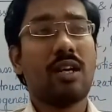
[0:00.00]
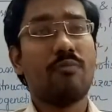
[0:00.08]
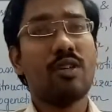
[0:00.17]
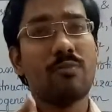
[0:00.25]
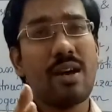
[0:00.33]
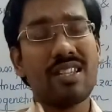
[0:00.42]

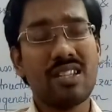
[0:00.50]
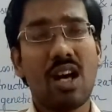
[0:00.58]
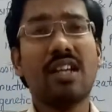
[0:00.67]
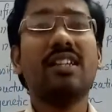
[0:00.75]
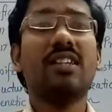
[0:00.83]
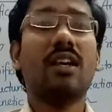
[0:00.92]
that means by
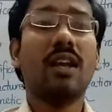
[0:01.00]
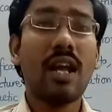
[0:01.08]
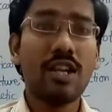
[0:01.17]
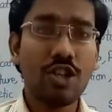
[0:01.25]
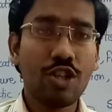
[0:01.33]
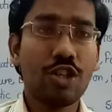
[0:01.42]
studying the
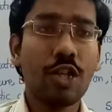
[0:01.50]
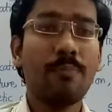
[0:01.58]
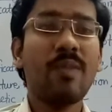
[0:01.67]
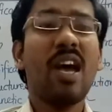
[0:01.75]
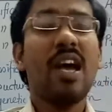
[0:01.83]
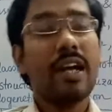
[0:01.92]

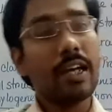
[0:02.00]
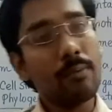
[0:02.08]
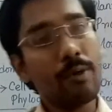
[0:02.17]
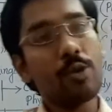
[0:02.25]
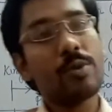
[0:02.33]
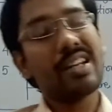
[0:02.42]
relationship
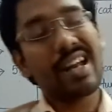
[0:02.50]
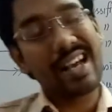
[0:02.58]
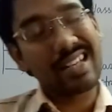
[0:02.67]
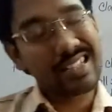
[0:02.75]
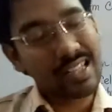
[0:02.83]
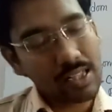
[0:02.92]
in between
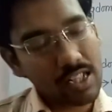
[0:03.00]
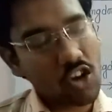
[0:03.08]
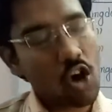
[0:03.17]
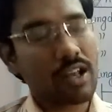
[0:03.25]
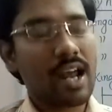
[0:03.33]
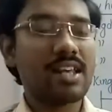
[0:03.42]
existing
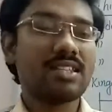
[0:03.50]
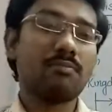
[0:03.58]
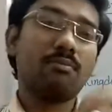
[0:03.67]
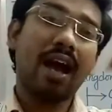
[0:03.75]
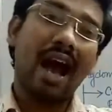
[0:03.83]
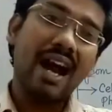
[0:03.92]

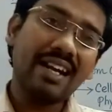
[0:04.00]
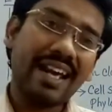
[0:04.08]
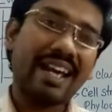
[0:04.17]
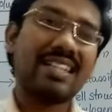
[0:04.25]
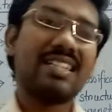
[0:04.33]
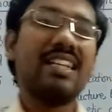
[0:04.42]
organism
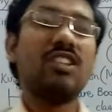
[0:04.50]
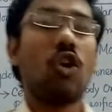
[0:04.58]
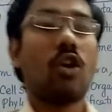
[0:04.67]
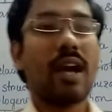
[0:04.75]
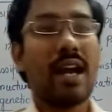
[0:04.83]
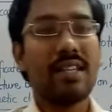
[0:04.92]
and extinct
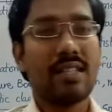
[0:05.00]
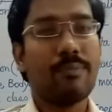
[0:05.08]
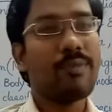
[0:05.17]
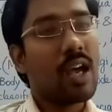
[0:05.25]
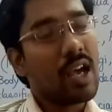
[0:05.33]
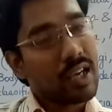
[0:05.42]

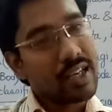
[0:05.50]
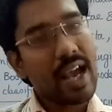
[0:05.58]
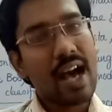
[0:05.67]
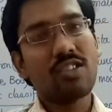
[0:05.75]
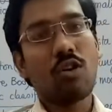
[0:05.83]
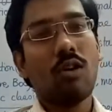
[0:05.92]
organism, he
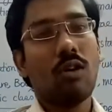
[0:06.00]
has